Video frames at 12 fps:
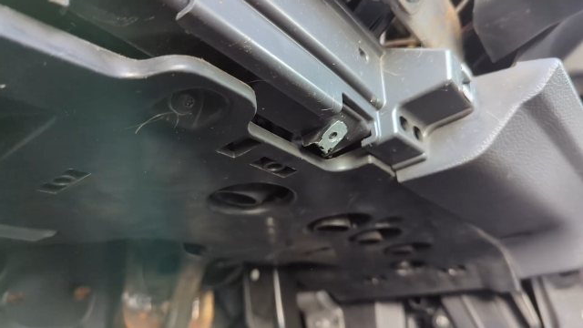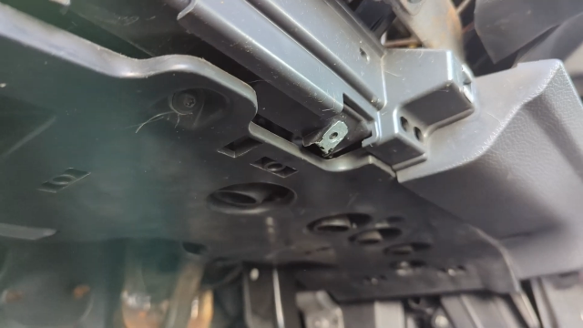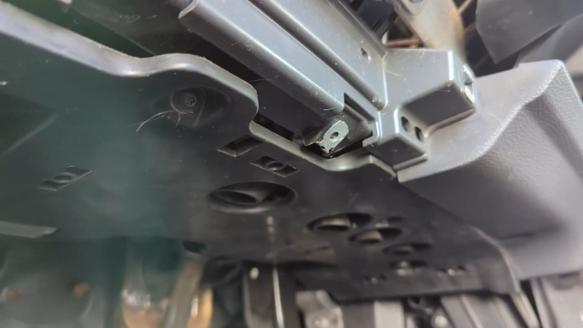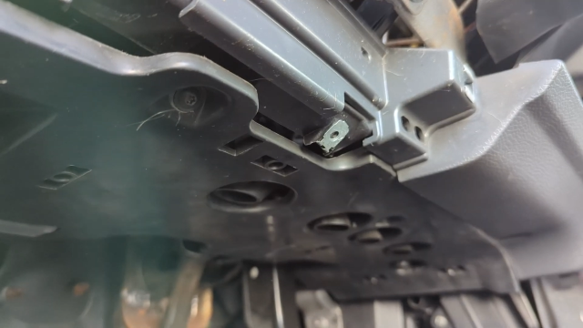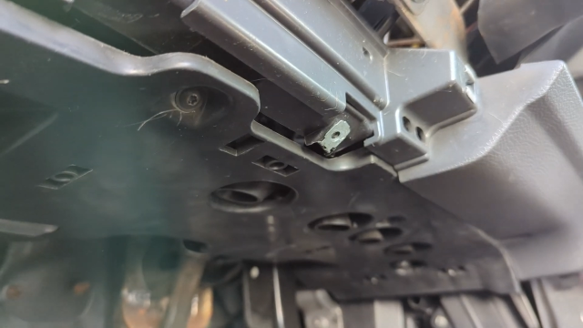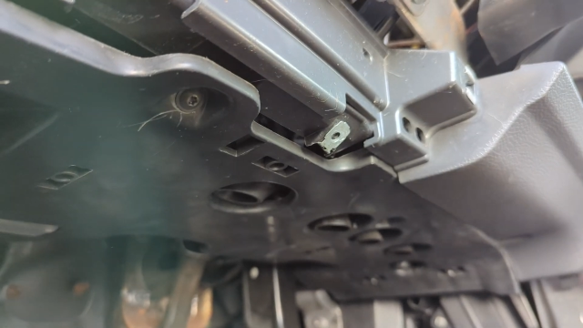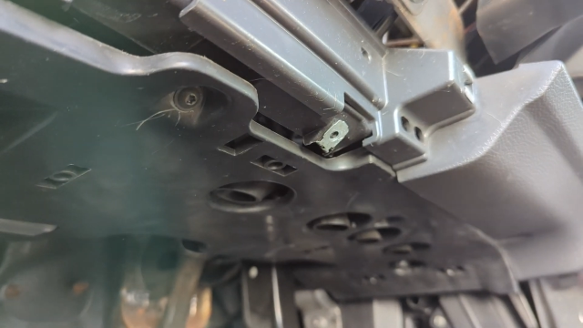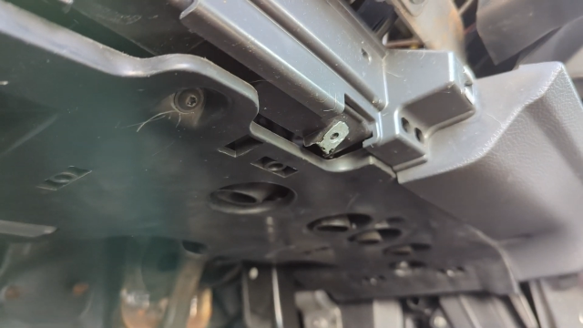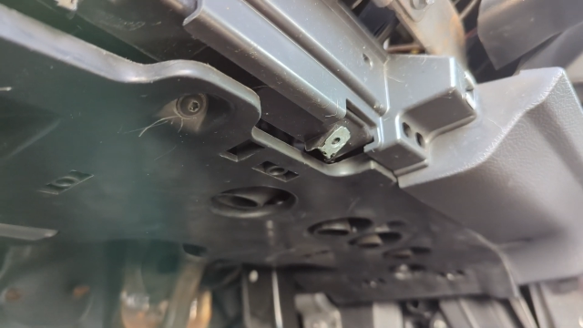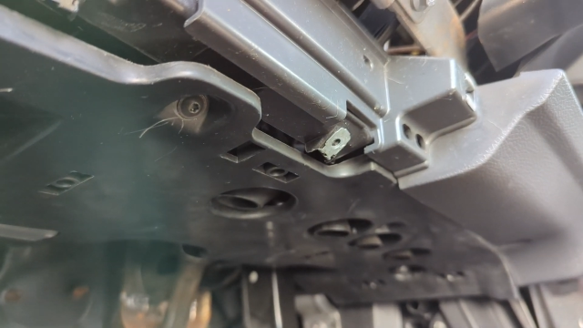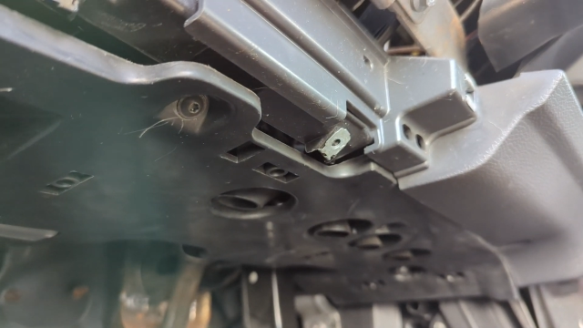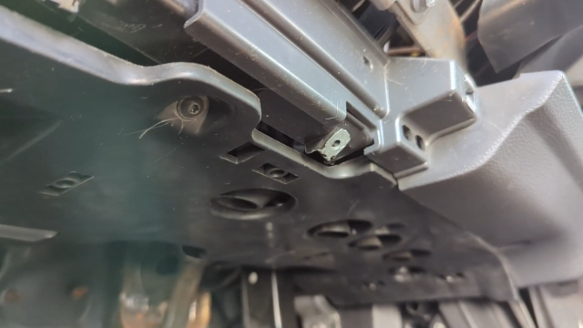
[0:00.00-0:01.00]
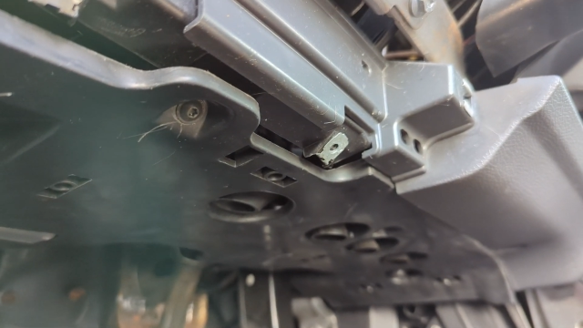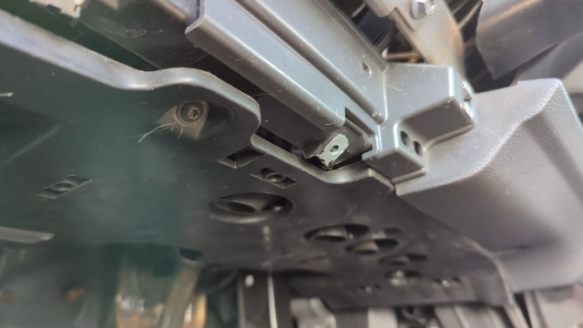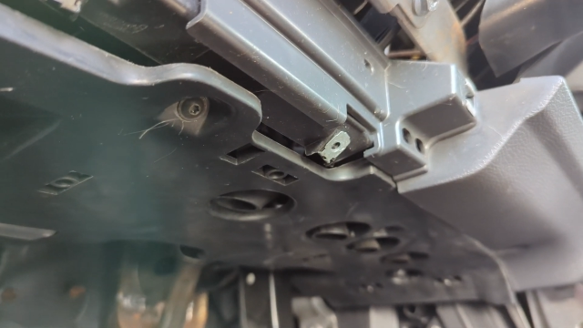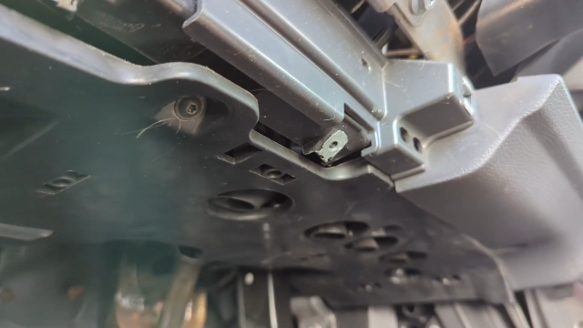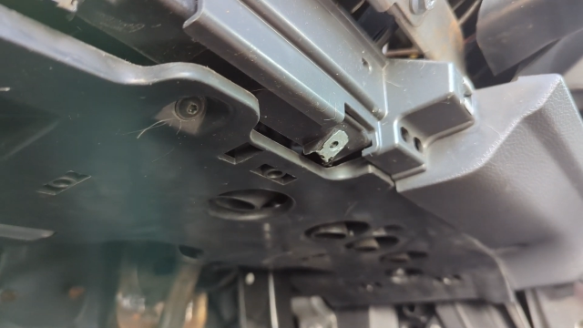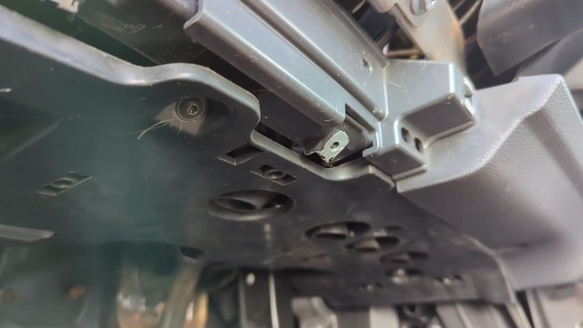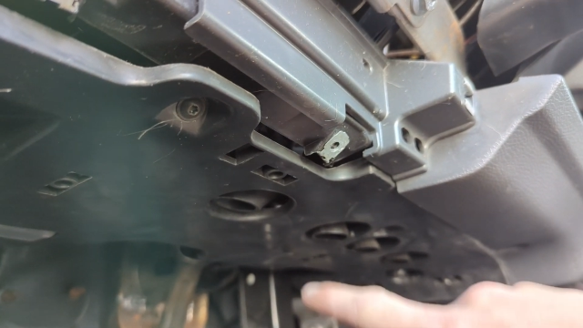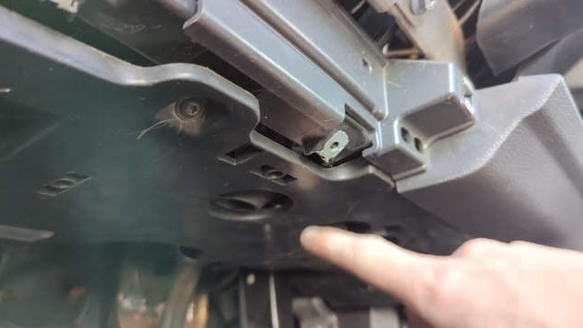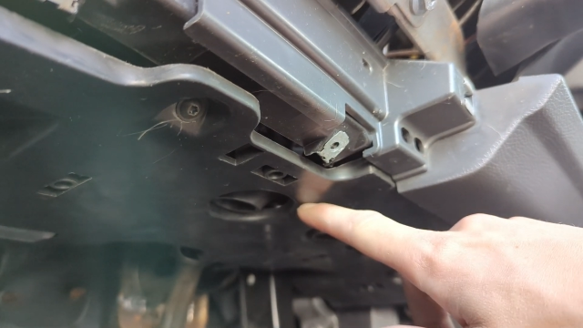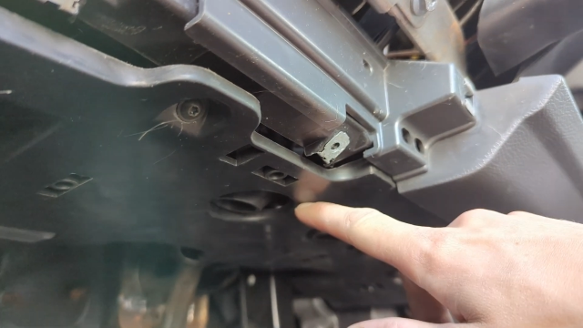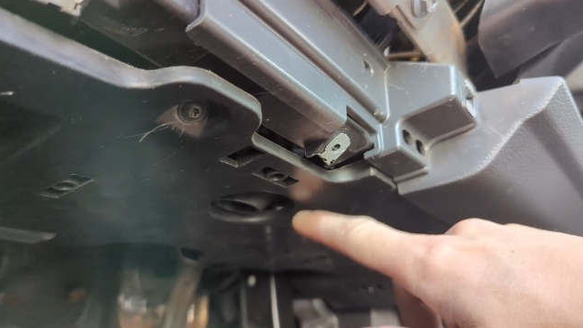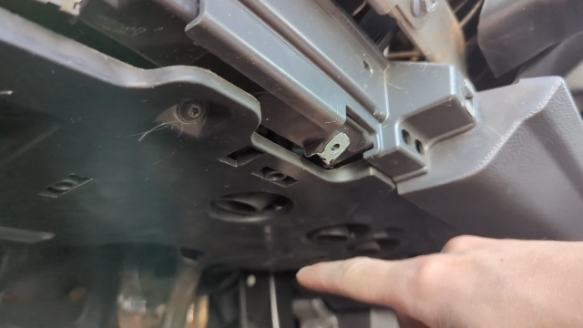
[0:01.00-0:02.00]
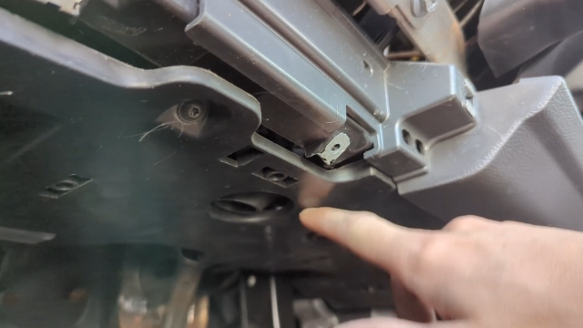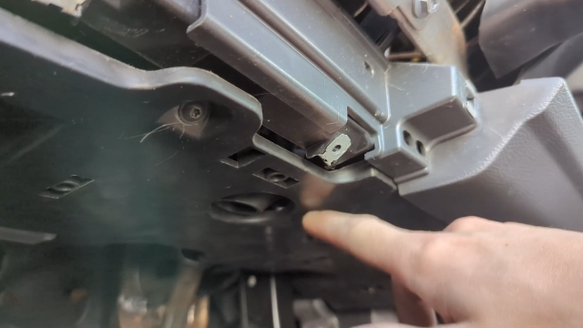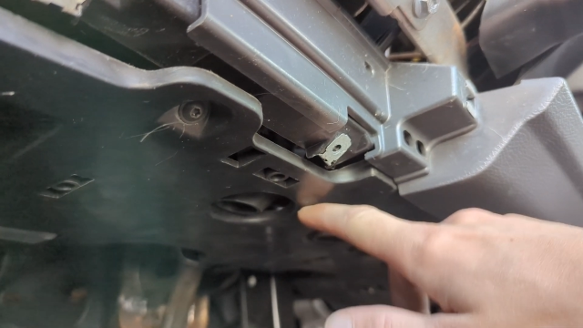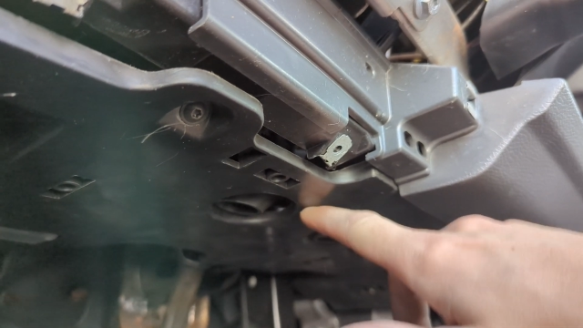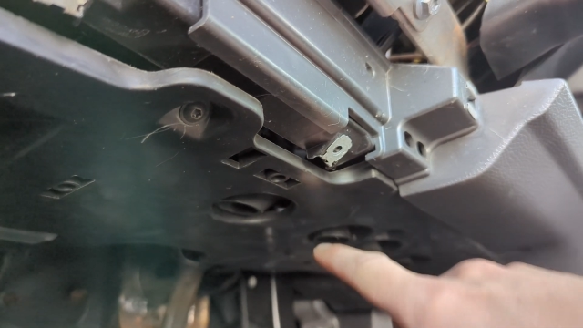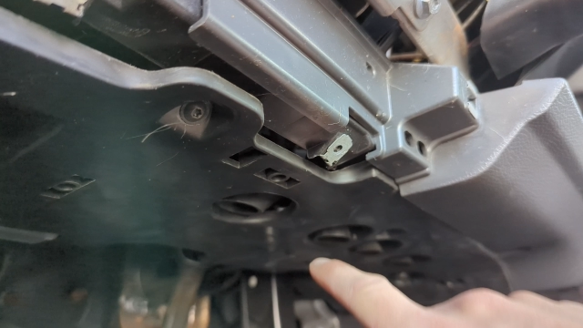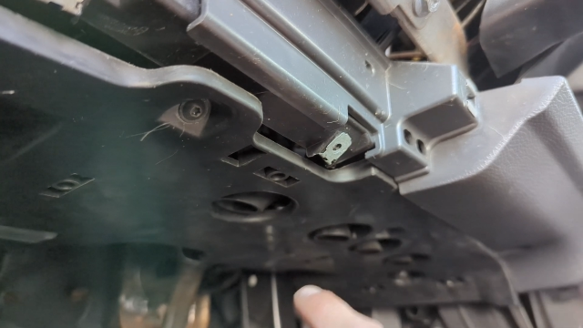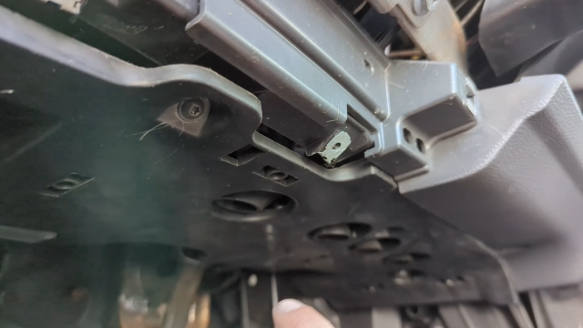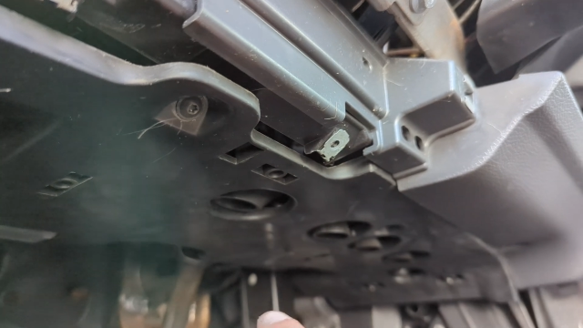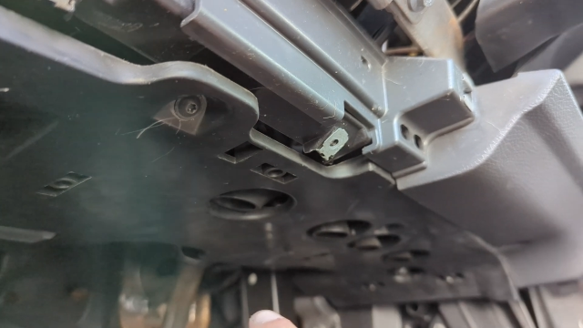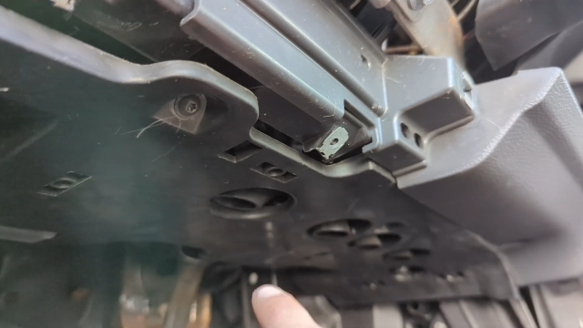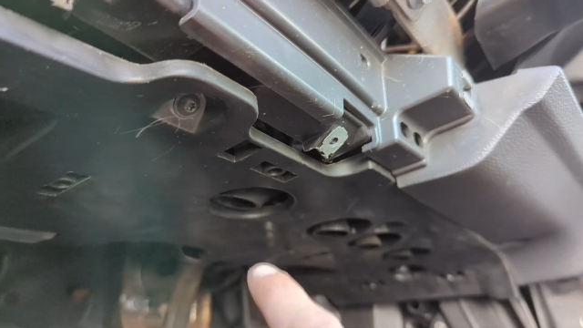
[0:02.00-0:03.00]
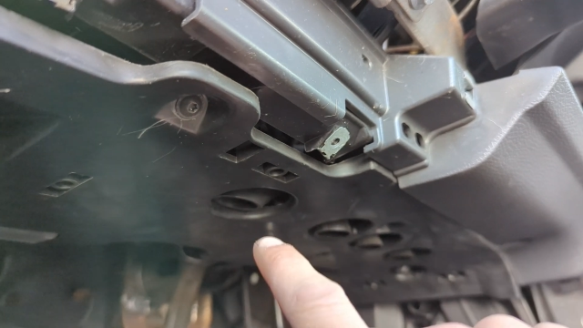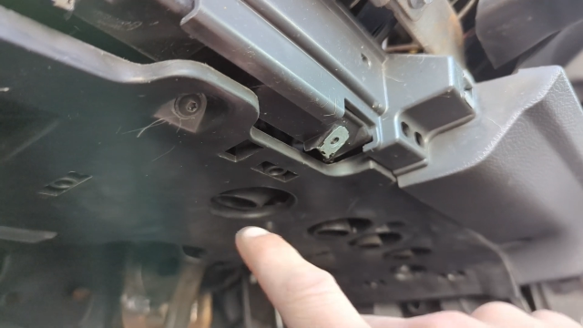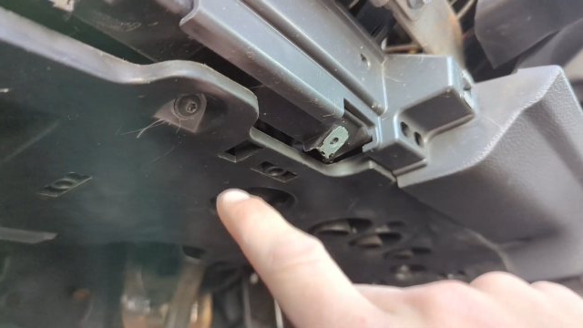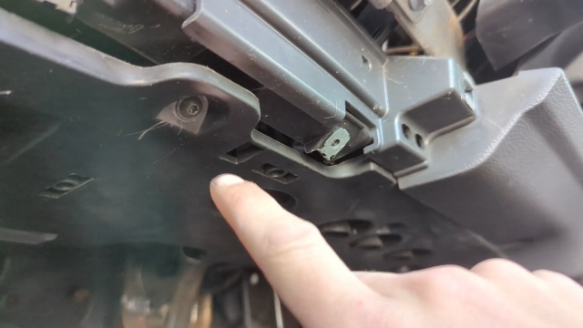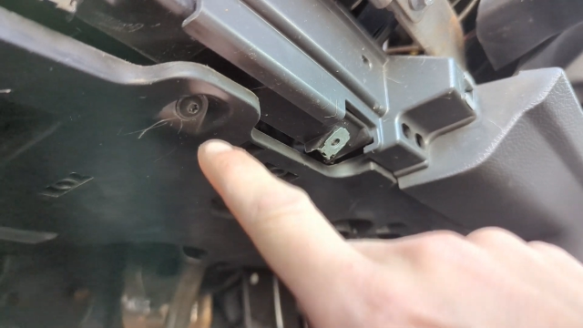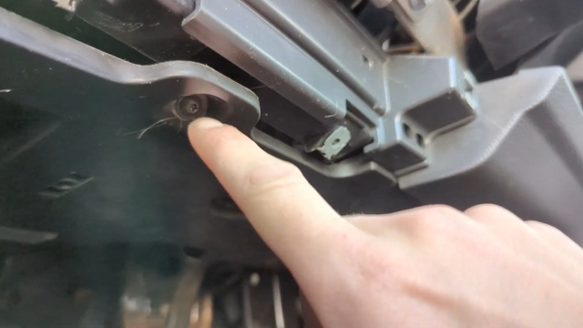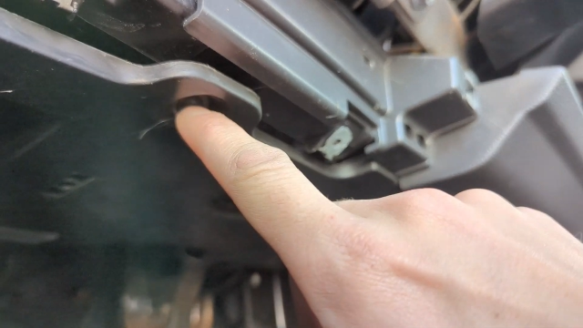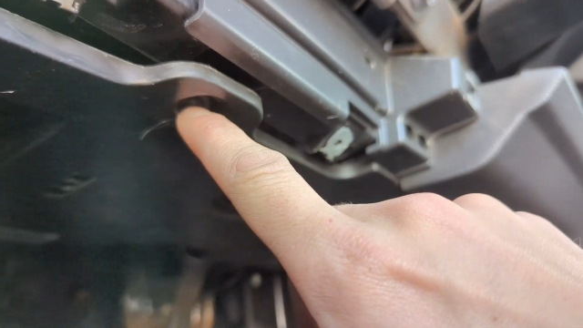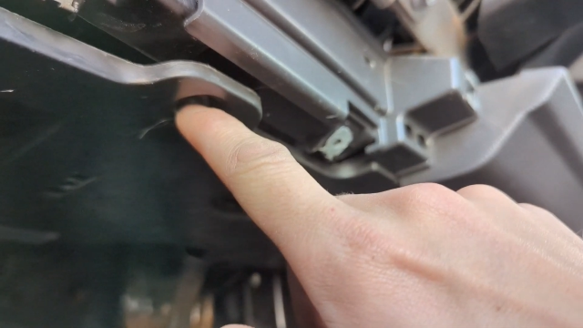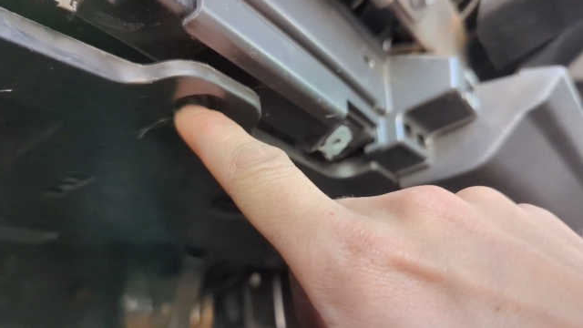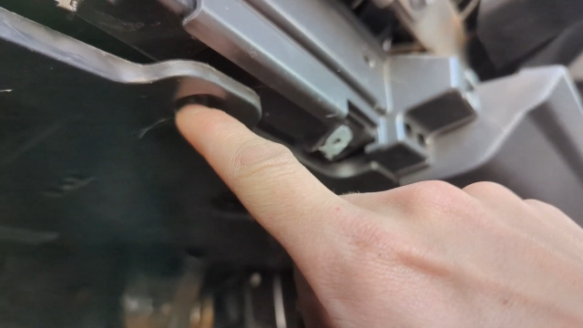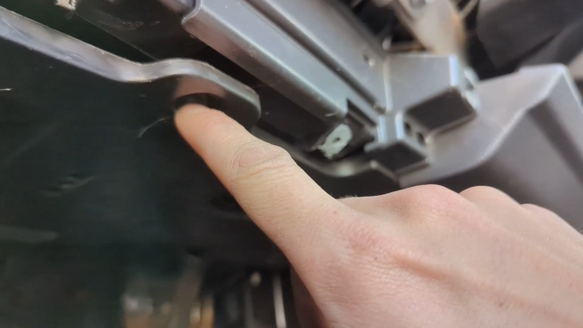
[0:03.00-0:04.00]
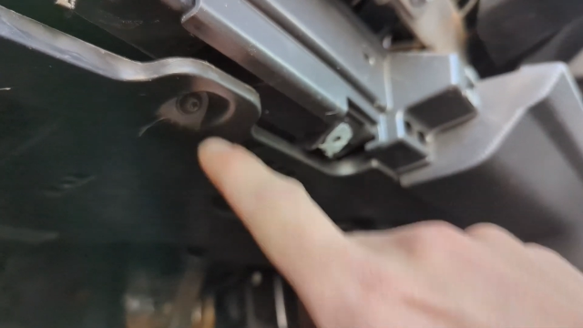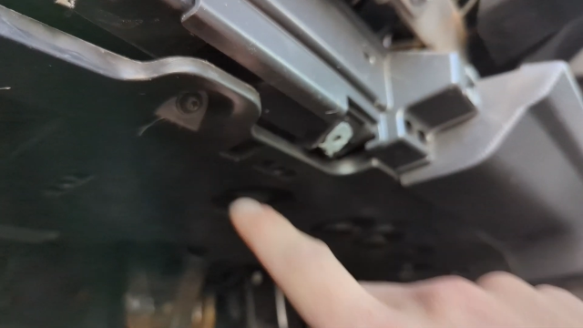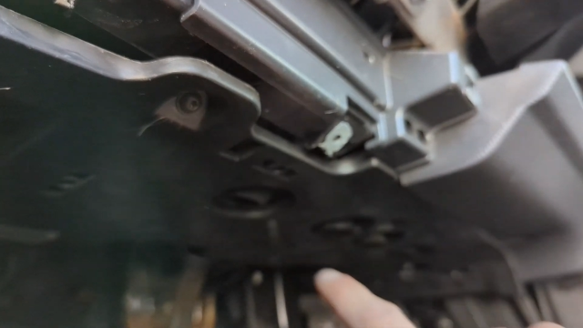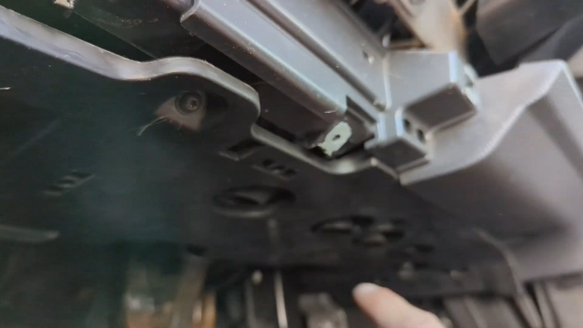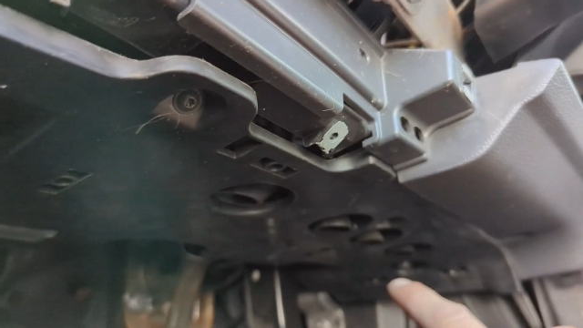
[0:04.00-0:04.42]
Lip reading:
[unreadable: no face in view]